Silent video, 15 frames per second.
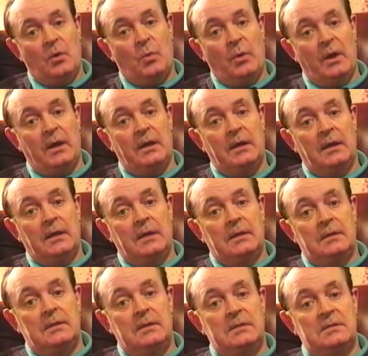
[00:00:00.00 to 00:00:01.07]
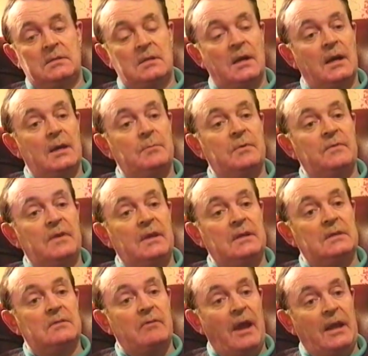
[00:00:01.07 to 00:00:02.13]
where this type of
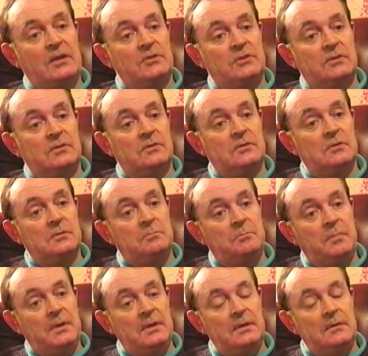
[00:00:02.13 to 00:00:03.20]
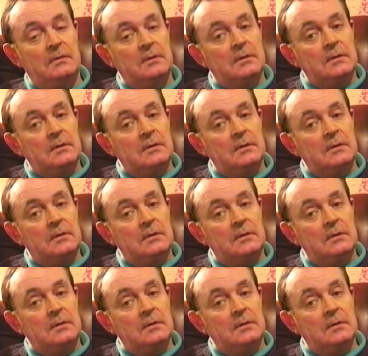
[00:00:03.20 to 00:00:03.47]
interaction could be,